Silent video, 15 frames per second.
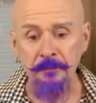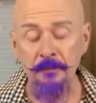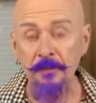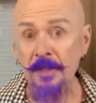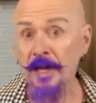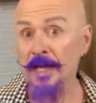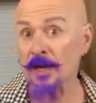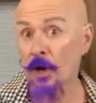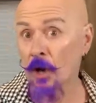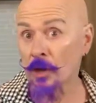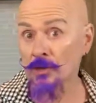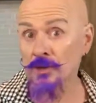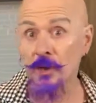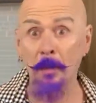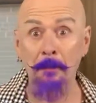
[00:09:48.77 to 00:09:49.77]
And
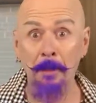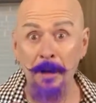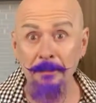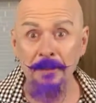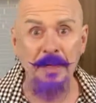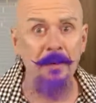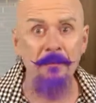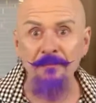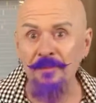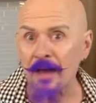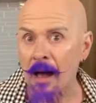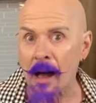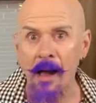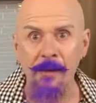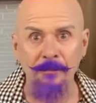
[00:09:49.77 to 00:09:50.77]
also, pardon me,
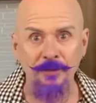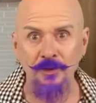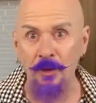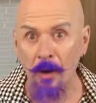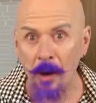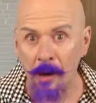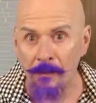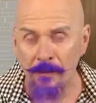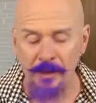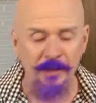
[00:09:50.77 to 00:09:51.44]
I'm so hungry.